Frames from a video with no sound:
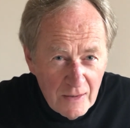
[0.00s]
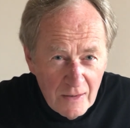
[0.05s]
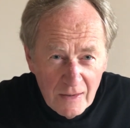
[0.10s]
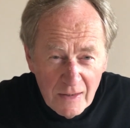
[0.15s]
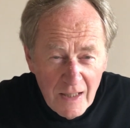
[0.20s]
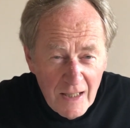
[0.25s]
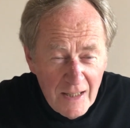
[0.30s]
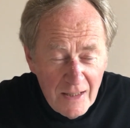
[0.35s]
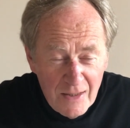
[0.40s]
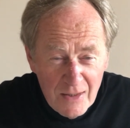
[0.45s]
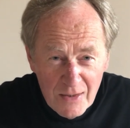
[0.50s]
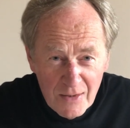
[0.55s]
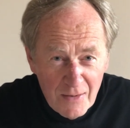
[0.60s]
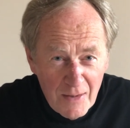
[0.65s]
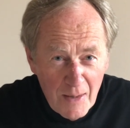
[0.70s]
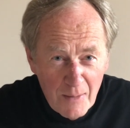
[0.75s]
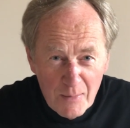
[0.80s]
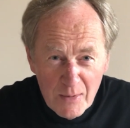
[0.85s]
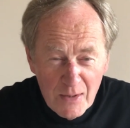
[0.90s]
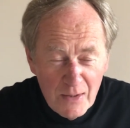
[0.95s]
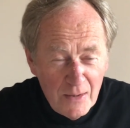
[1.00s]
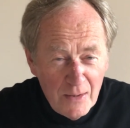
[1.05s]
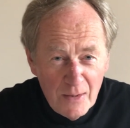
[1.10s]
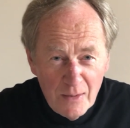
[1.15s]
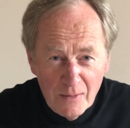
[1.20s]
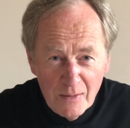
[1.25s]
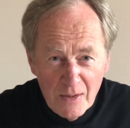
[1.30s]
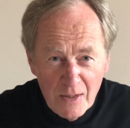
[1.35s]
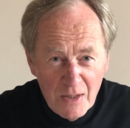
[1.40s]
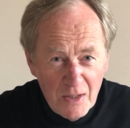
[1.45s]
the ladies are
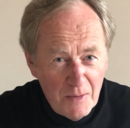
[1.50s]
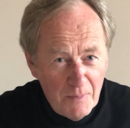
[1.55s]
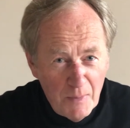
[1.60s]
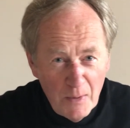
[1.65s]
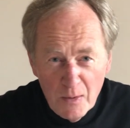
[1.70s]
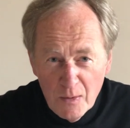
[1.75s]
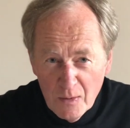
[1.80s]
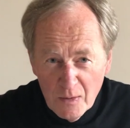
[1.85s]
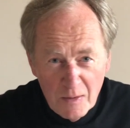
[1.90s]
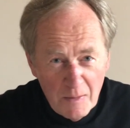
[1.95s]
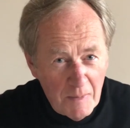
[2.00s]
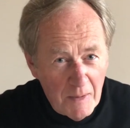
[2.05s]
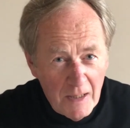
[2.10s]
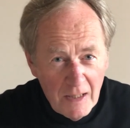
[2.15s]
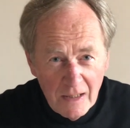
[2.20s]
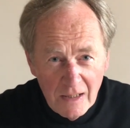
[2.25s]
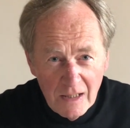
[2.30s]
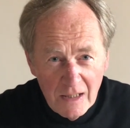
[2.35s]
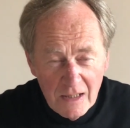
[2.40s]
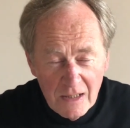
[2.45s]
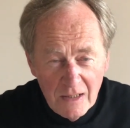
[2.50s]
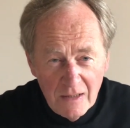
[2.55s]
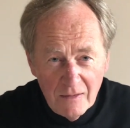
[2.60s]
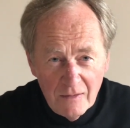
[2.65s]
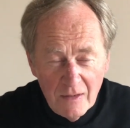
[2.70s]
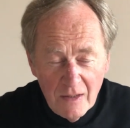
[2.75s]
absolutely spooked by this.